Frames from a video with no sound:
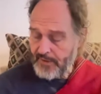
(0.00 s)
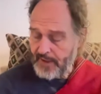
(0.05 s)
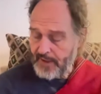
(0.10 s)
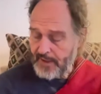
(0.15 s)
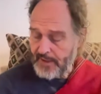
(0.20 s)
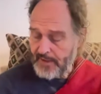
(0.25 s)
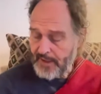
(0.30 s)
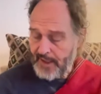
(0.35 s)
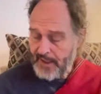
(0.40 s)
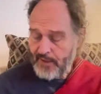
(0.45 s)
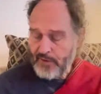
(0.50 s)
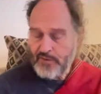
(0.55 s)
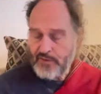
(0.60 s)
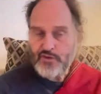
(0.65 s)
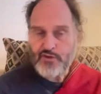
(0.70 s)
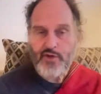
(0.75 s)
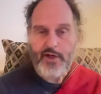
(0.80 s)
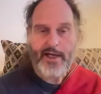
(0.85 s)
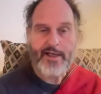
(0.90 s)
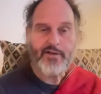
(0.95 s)
are now
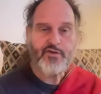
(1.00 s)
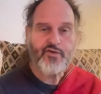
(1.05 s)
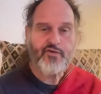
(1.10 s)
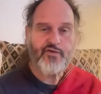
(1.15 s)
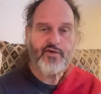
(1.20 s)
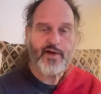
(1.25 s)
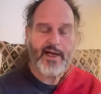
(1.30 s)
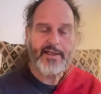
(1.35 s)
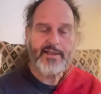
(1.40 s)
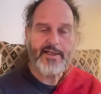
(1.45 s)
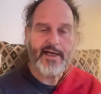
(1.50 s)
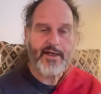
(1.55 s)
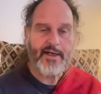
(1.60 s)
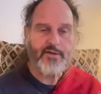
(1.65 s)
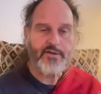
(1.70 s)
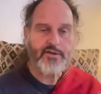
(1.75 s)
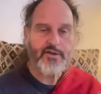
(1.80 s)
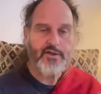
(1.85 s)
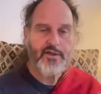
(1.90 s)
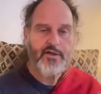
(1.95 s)
trying to find
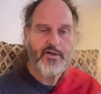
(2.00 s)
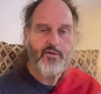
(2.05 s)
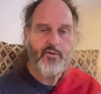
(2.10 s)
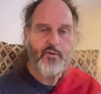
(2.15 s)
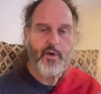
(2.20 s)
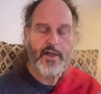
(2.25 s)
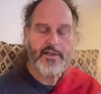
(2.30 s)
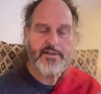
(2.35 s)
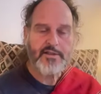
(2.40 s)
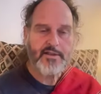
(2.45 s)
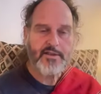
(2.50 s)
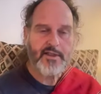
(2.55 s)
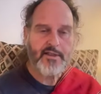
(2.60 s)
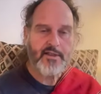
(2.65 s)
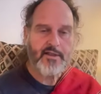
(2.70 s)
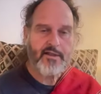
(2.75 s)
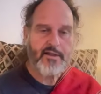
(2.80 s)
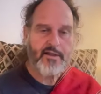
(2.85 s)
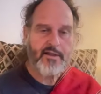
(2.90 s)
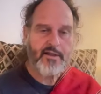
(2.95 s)
out what's
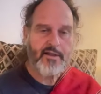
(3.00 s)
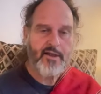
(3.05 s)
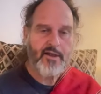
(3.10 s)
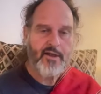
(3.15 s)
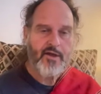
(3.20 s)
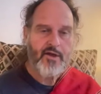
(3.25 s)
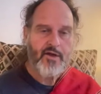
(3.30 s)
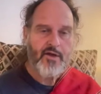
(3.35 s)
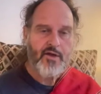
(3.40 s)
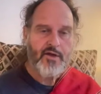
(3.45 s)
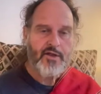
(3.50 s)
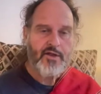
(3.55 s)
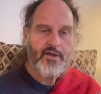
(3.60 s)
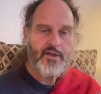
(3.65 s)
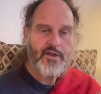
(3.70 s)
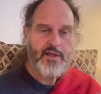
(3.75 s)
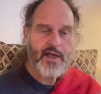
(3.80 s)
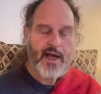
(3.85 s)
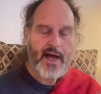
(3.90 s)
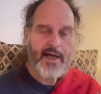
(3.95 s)
in the
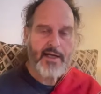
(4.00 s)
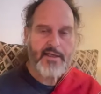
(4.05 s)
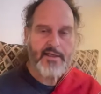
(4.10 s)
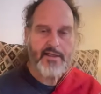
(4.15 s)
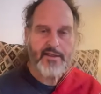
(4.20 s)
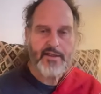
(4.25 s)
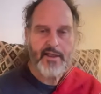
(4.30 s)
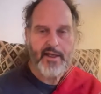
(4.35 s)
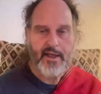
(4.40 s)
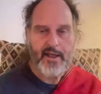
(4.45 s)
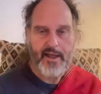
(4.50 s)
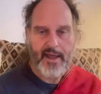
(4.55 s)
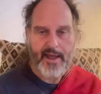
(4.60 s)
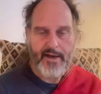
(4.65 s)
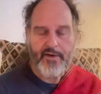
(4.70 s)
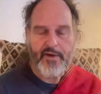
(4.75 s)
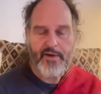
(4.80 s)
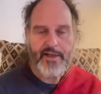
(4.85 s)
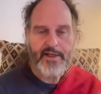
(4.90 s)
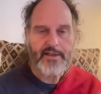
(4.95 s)
dark
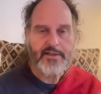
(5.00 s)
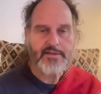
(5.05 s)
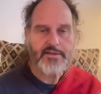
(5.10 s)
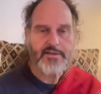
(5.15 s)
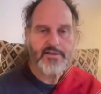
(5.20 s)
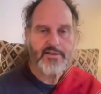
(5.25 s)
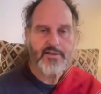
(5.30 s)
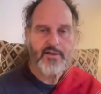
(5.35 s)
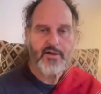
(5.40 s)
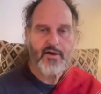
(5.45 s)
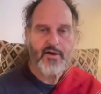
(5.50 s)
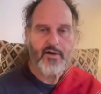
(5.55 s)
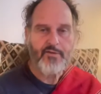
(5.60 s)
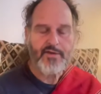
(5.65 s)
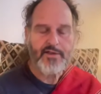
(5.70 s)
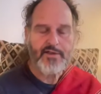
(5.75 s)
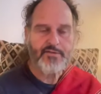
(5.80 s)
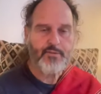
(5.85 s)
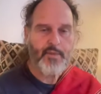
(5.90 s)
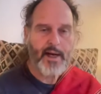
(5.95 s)
areas
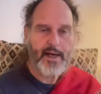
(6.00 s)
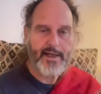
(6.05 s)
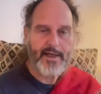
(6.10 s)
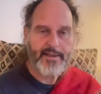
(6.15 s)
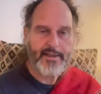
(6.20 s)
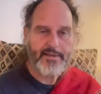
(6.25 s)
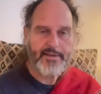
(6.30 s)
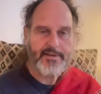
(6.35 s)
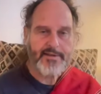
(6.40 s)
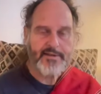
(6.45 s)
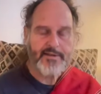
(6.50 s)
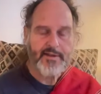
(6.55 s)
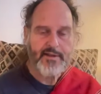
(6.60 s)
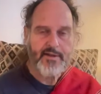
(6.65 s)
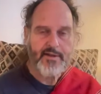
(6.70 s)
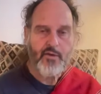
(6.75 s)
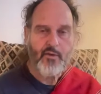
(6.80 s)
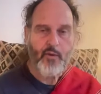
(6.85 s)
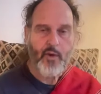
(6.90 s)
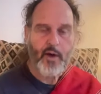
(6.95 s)
of this mind,
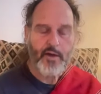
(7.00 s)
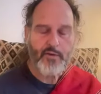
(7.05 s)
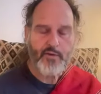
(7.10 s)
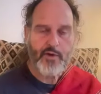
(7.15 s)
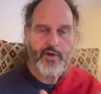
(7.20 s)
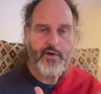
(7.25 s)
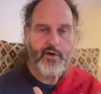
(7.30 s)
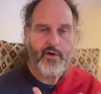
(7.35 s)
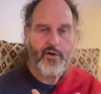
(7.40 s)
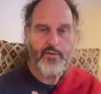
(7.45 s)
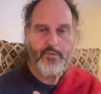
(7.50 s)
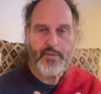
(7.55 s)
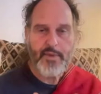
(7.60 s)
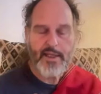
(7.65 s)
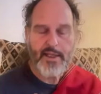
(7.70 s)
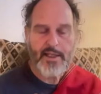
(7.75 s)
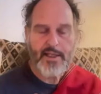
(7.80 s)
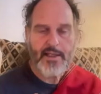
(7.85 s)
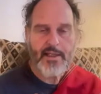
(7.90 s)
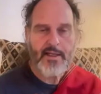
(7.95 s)
what we call
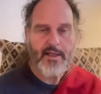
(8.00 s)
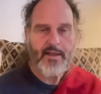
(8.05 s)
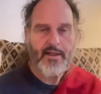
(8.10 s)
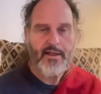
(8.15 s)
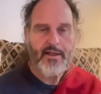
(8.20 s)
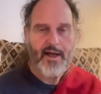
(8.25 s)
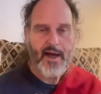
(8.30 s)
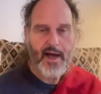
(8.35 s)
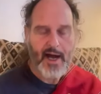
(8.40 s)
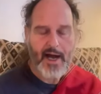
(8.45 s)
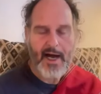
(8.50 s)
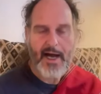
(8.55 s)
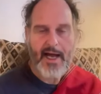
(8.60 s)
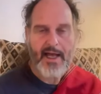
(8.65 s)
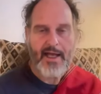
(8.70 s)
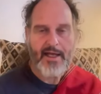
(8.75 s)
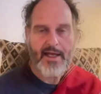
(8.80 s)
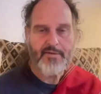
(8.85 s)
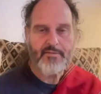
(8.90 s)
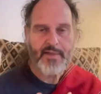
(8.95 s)
me,
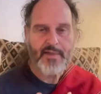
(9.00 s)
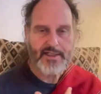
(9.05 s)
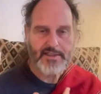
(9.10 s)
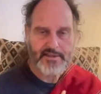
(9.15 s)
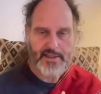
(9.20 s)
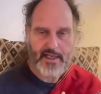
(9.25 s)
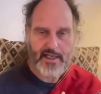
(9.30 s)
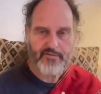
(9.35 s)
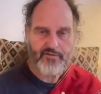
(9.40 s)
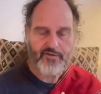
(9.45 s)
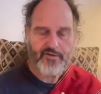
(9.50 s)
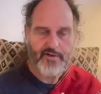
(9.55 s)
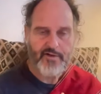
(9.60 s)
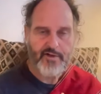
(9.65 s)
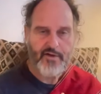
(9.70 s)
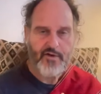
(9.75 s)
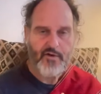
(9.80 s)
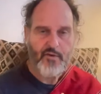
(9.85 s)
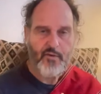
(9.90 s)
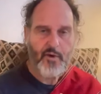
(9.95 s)
I, myself.
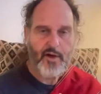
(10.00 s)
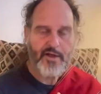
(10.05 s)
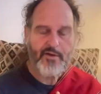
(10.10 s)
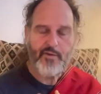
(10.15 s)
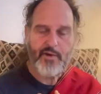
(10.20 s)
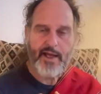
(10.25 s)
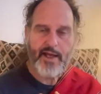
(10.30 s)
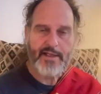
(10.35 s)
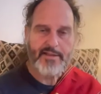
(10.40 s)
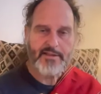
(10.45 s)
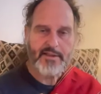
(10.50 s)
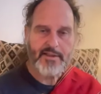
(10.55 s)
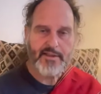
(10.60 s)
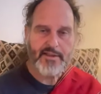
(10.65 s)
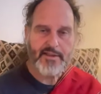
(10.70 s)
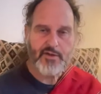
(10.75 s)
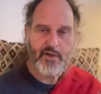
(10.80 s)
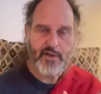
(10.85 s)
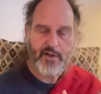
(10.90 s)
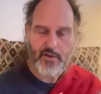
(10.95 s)
What are we
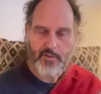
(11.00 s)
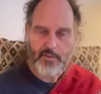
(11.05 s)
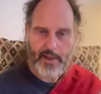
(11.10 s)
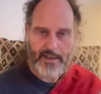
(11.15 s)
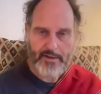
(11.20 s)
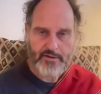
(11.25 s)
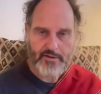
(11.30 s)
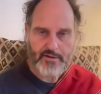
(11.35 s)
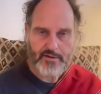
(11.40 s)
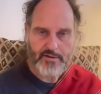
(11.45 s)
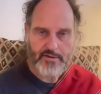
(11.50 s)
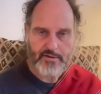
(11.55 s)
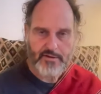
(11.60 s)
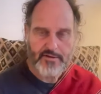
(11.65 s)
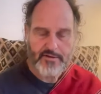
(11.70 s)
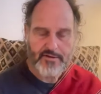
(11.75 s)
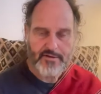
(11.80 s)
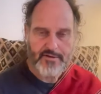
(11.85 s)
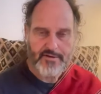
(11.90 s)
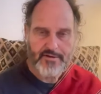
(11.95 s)
actually talking about?
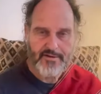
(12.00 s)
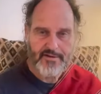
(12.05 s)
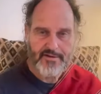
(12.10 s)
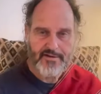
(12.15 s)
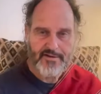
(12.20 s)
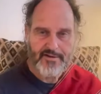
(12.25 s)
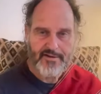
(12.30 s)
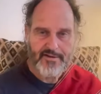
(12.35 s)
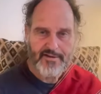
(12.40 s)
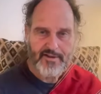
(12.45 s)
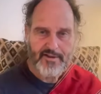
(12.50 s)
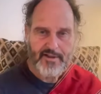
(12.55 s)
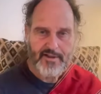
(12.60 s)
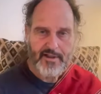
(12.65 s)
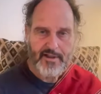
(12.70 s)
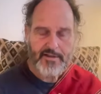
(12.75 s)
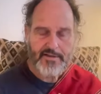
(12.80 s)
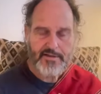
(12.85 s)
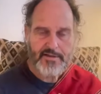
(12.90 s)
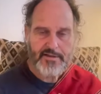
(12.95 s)

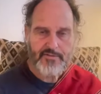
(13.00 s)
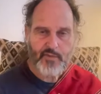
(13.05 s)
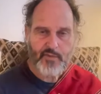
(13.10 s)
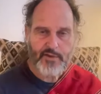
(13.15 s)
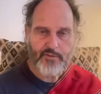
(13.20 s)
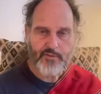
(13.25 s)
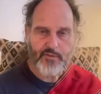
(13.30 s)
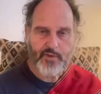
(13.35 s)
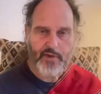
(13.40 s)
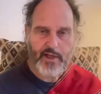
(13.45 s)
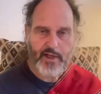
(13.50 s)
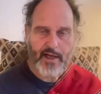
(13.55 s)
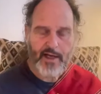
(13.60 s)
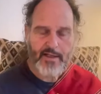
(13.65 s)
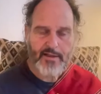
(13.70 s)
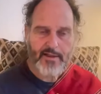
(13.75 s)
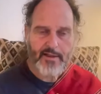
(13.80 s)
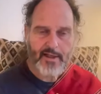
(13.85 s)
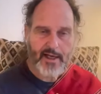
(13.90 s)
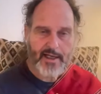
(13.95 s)
It's when we
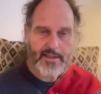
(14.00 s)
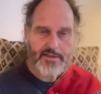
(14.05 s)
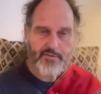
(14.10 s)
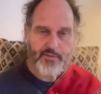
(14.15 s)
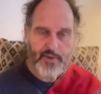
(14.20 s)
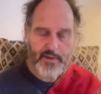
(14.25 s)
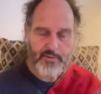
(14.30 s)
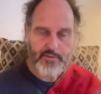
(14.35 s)
ask